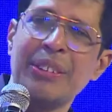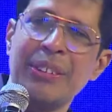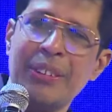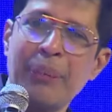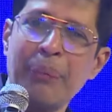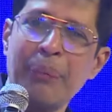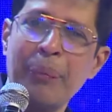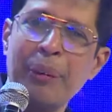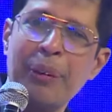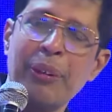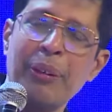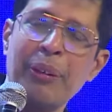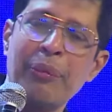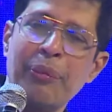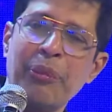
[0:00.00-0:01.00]
So some people
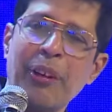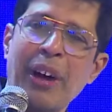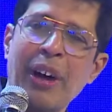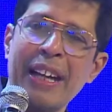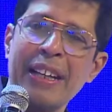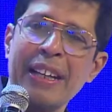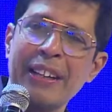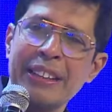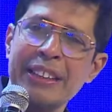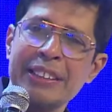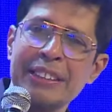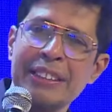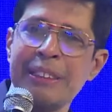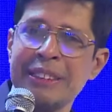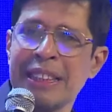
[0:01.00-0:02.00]
from far northeast
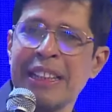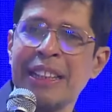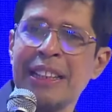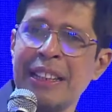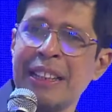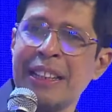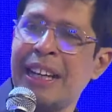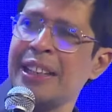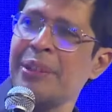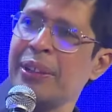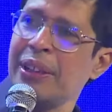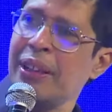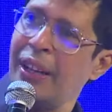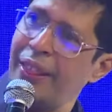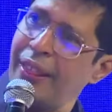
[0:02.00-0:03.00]
come and study in IIT
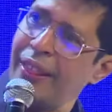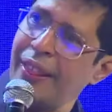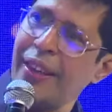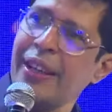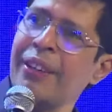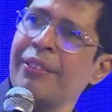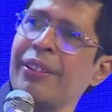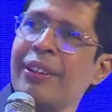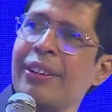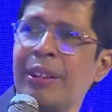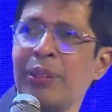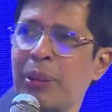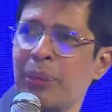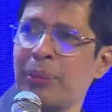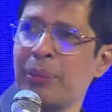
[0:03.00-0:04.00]
Madras. It's a diverse
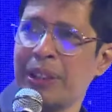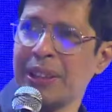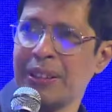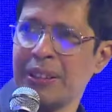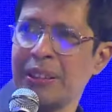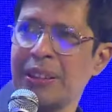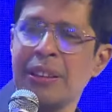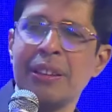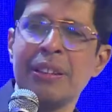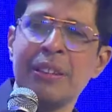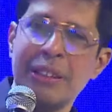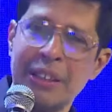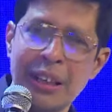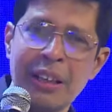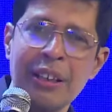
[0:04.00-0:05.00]
environment. Correct.
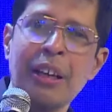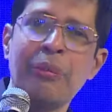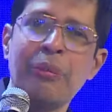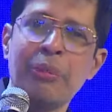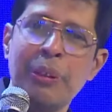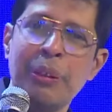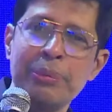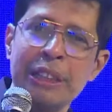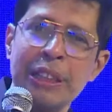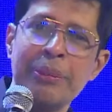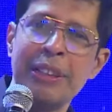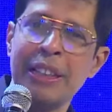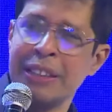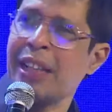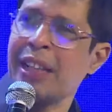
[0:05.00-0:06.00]
You not come from
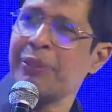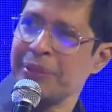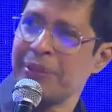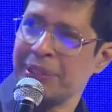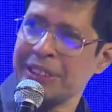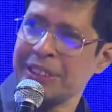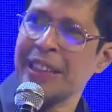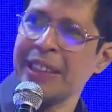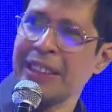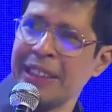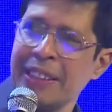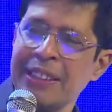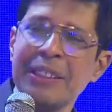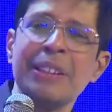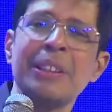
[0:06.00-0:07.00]
Germany and come study
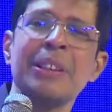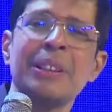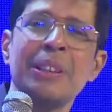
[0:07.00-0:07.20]
here. Correct.